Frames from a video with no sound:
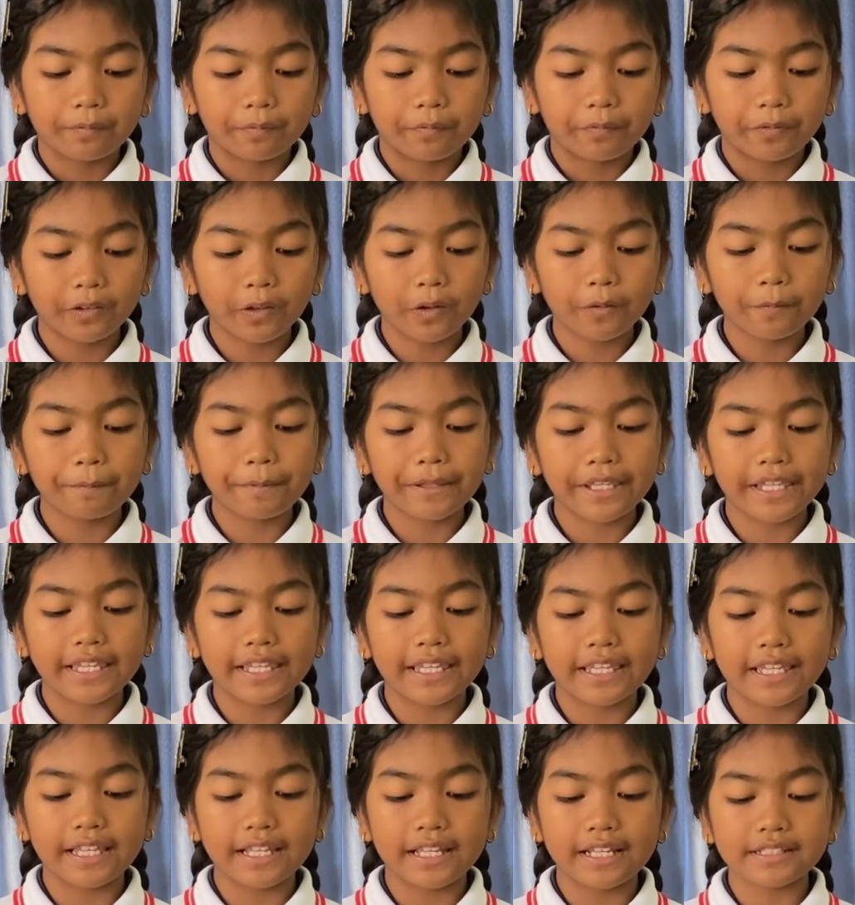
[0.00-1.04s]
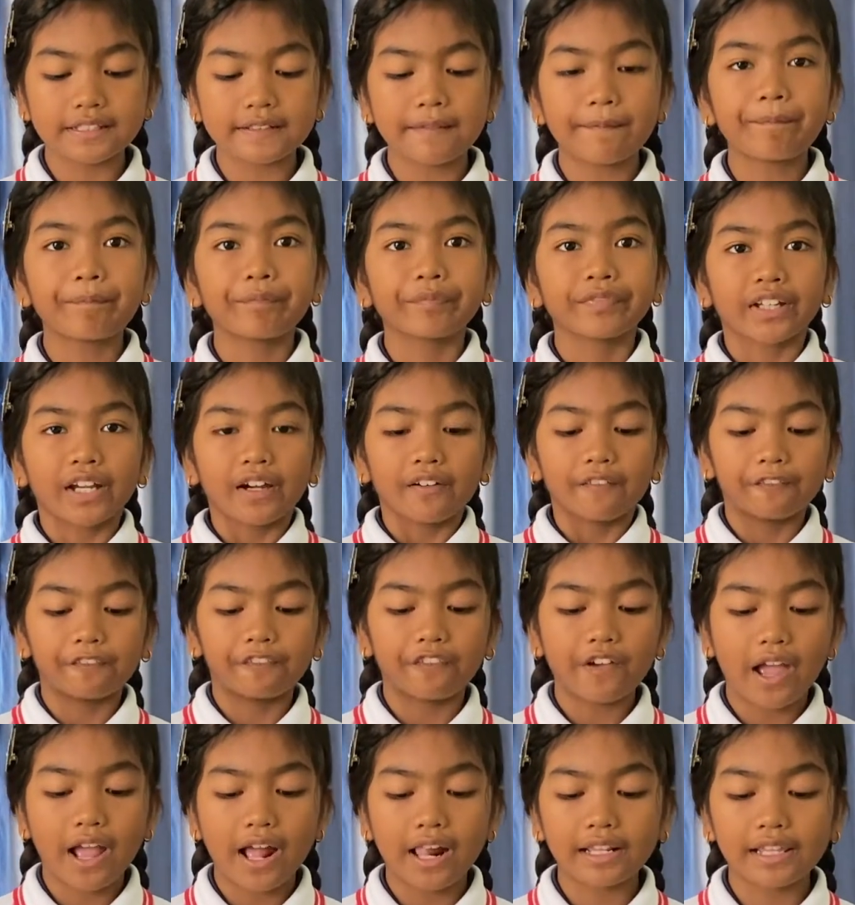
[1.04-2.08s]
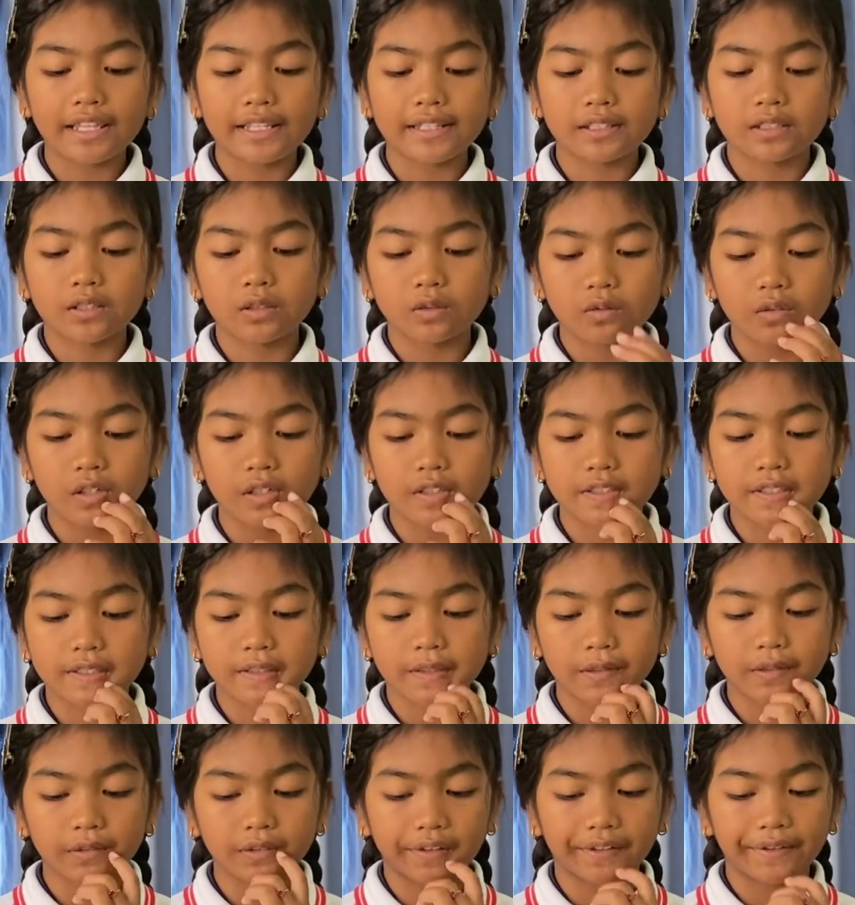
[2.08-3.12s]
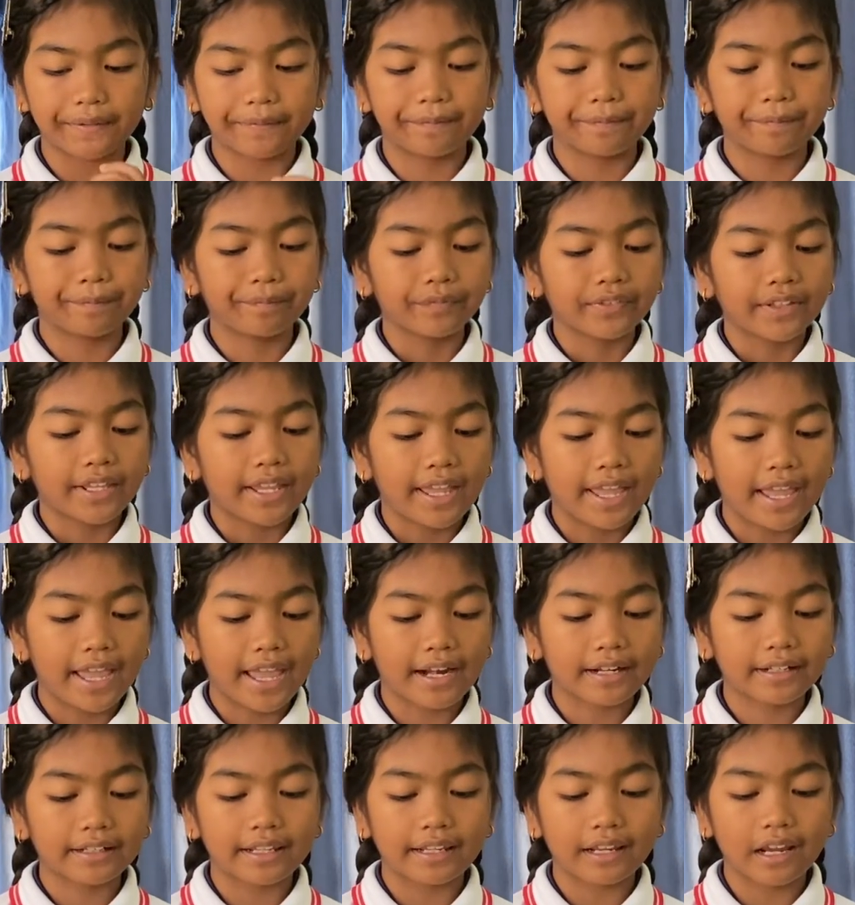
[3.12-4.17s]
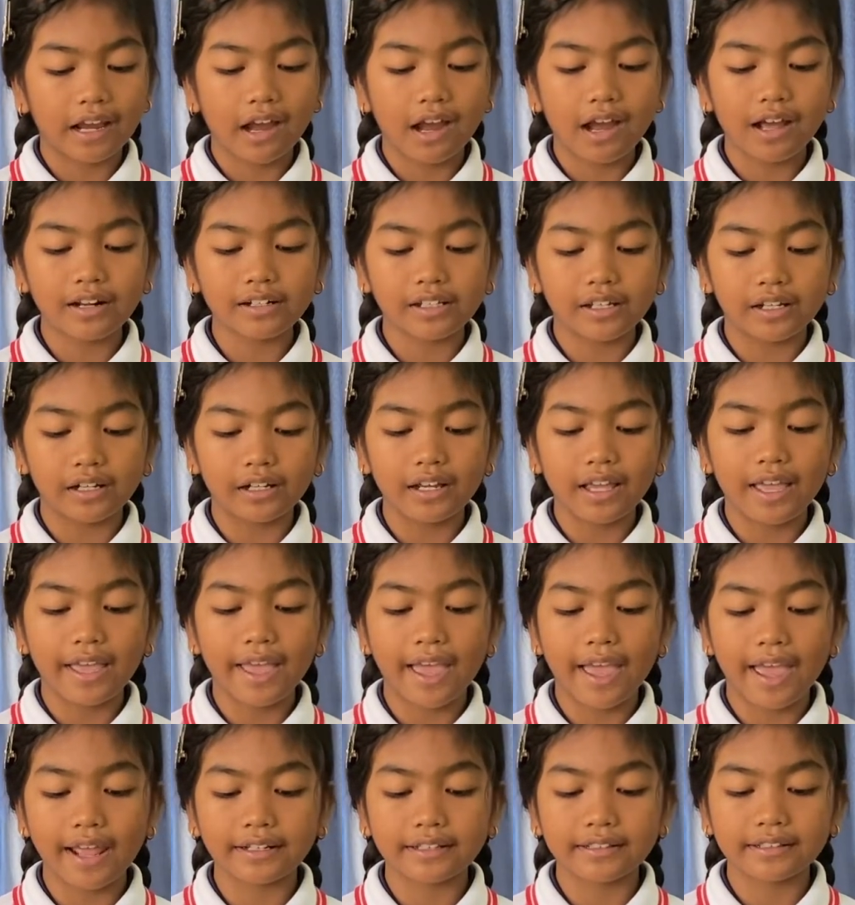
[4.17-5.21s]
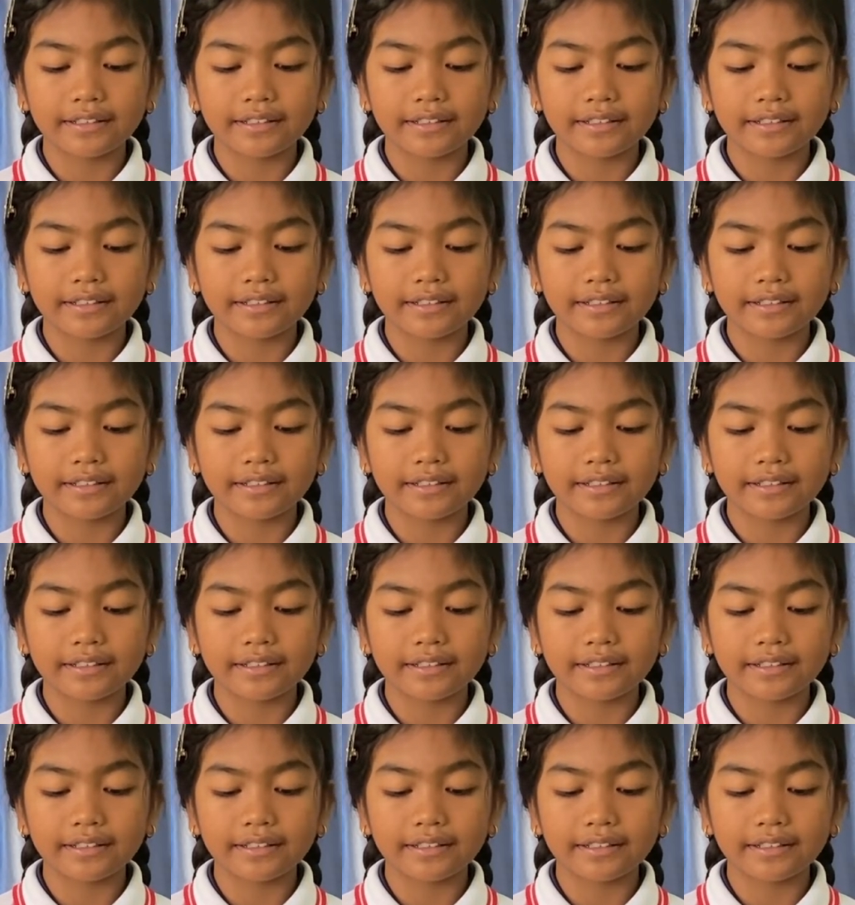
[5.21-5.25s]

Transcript: Floppy ears fell into a snowdrift, and the other had